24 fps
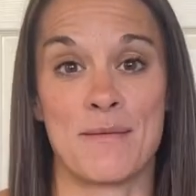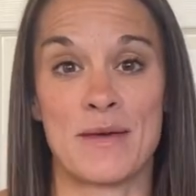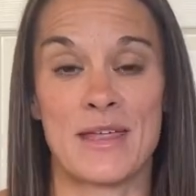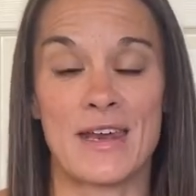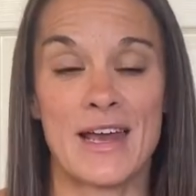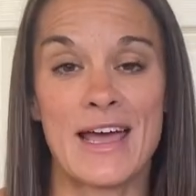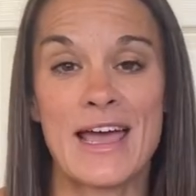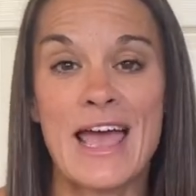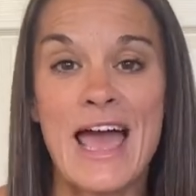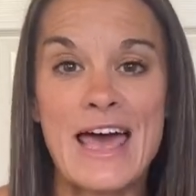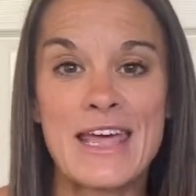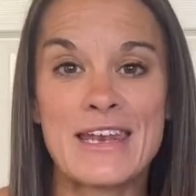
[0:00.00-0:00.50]
And
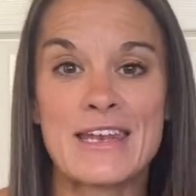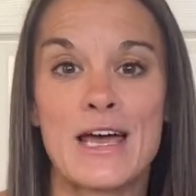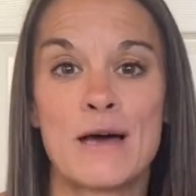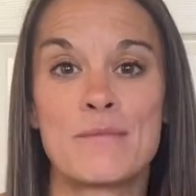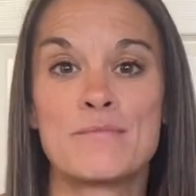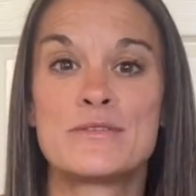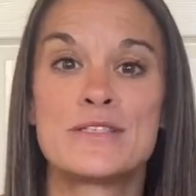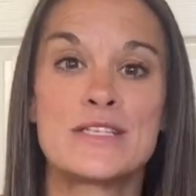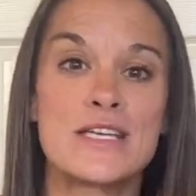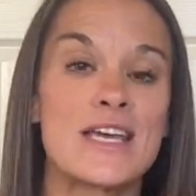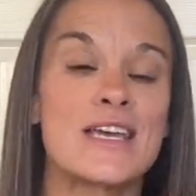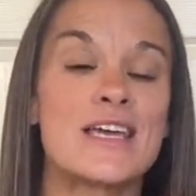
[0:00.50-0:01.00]
I end
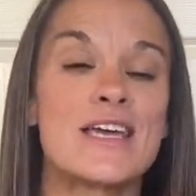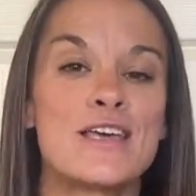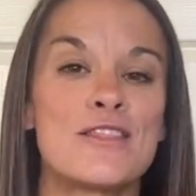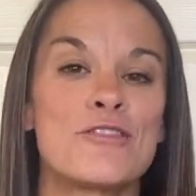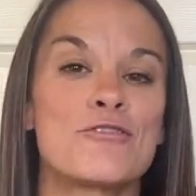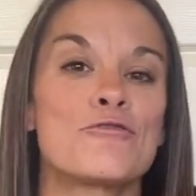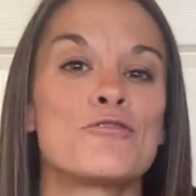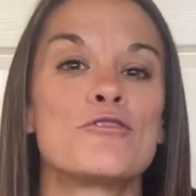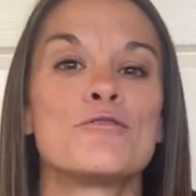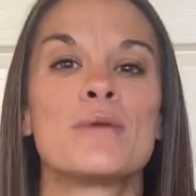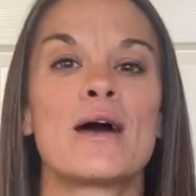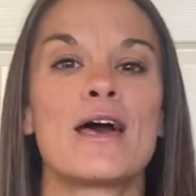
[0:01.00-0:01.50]
up digging
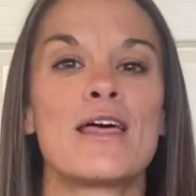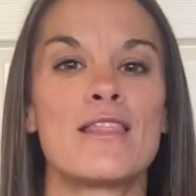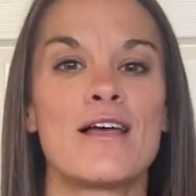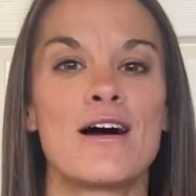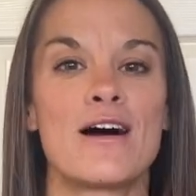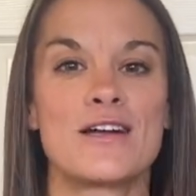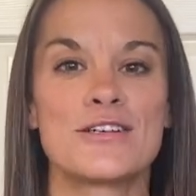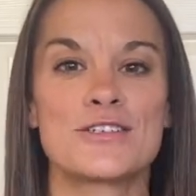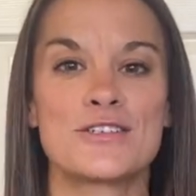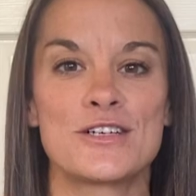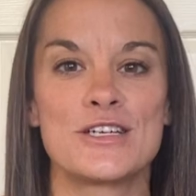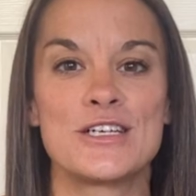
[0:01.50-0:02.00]
through my
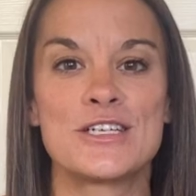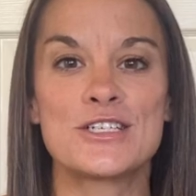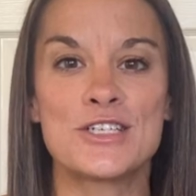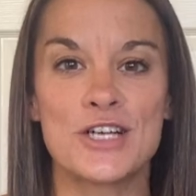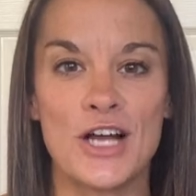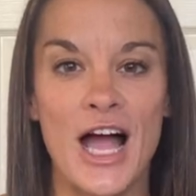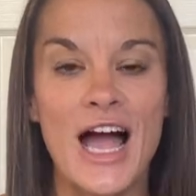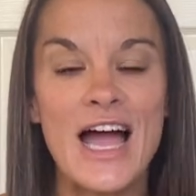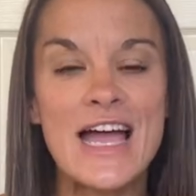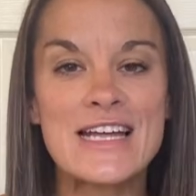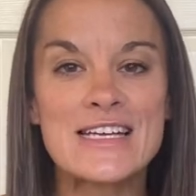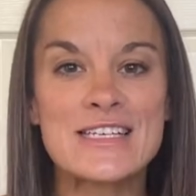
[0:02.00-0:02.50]
laundry,
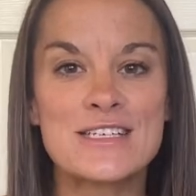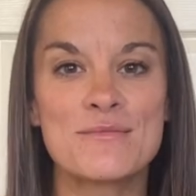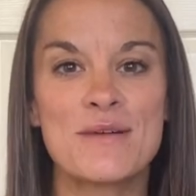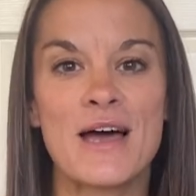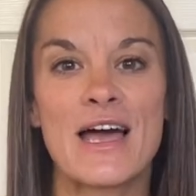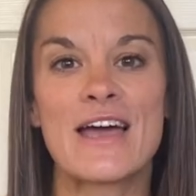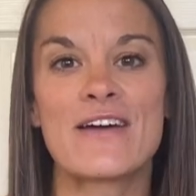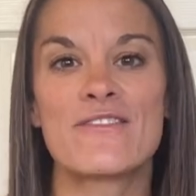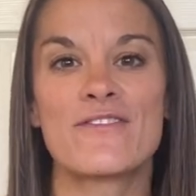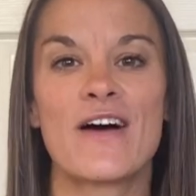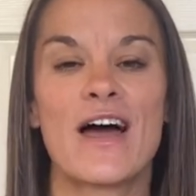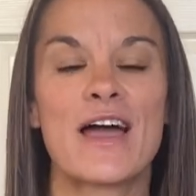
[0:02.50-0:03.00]
trying to
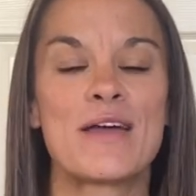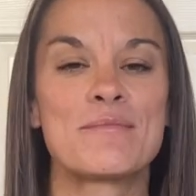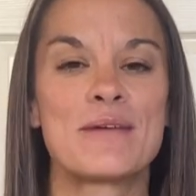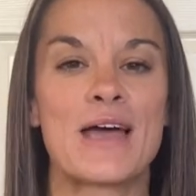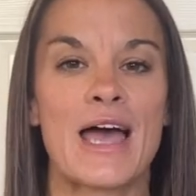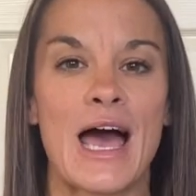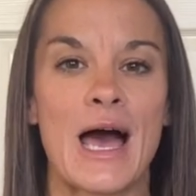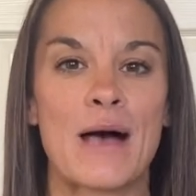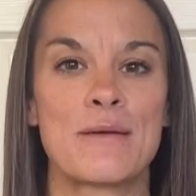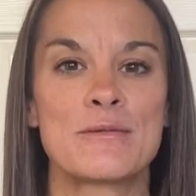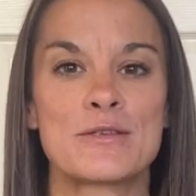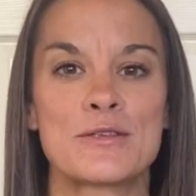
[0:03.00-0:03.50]
find my
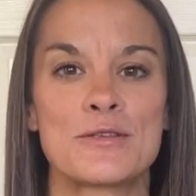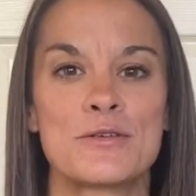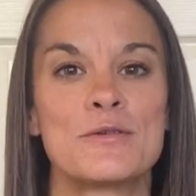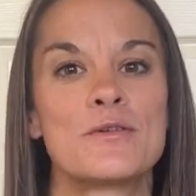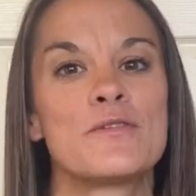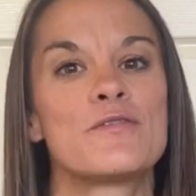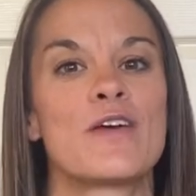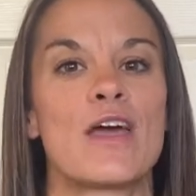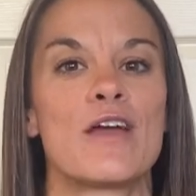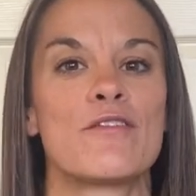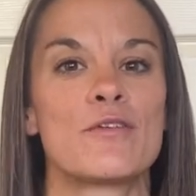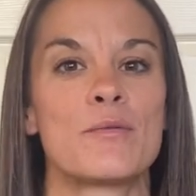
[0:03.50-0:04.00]

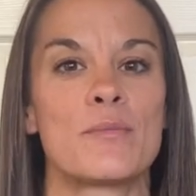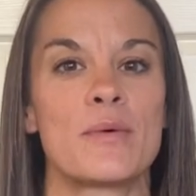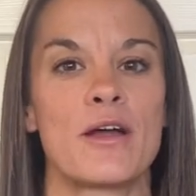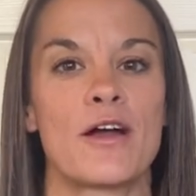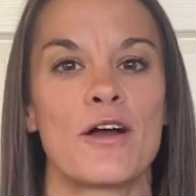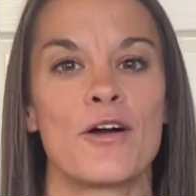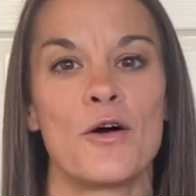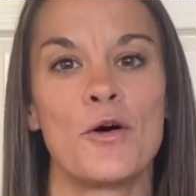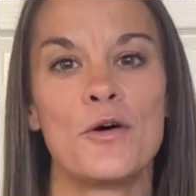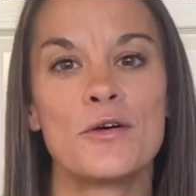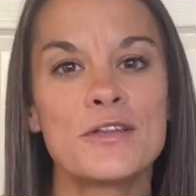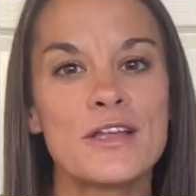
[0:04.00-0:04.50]
absolute favorite
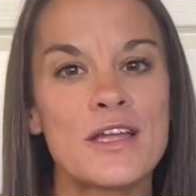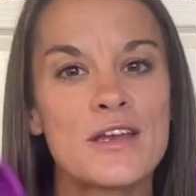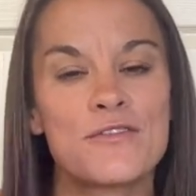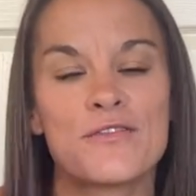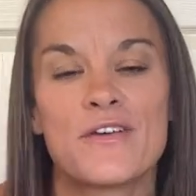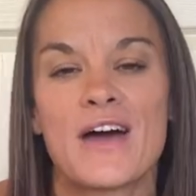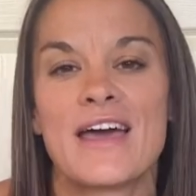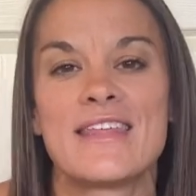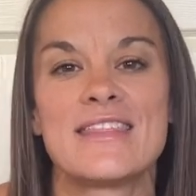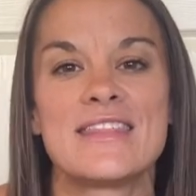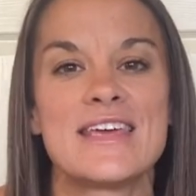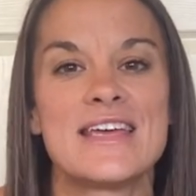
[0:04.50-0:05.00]
pair, only to
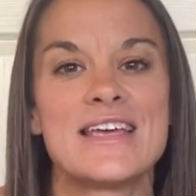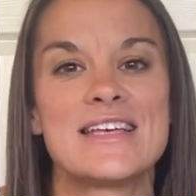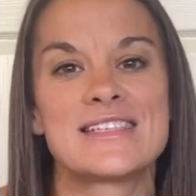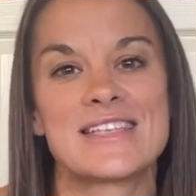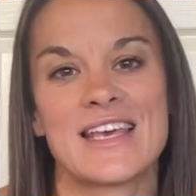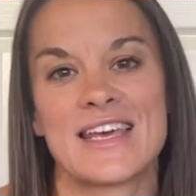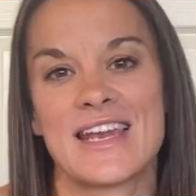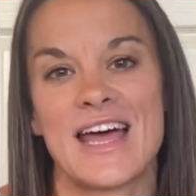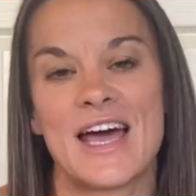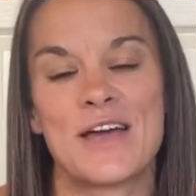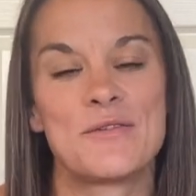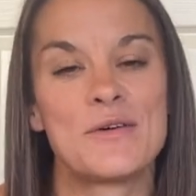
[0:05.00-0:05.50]
find these,
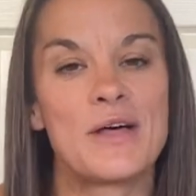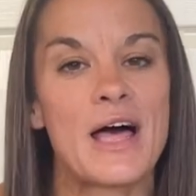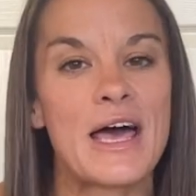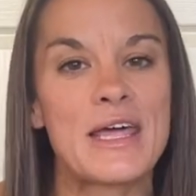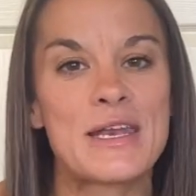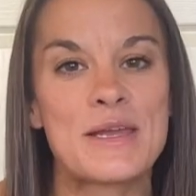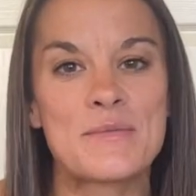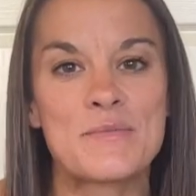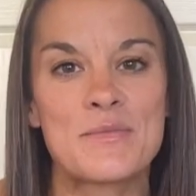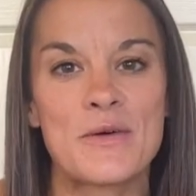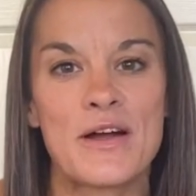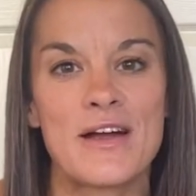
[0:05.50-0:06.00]
and I will
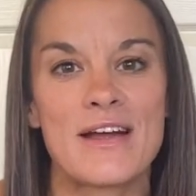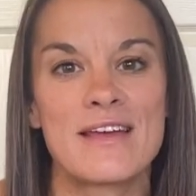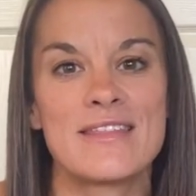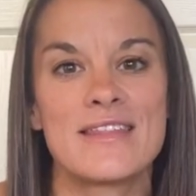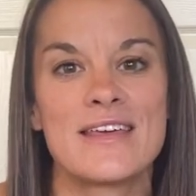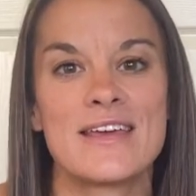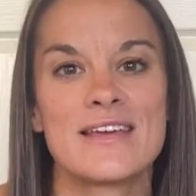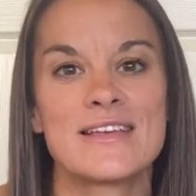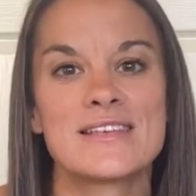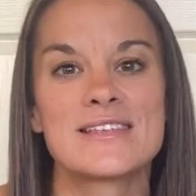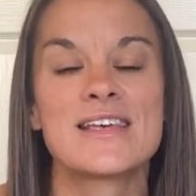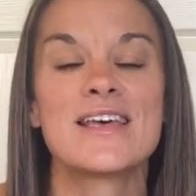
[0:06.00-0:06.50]
end up wearing
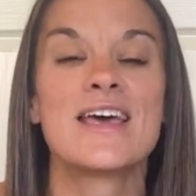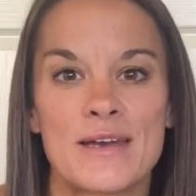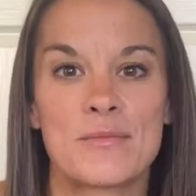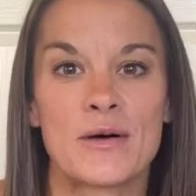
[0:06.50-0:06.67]
these.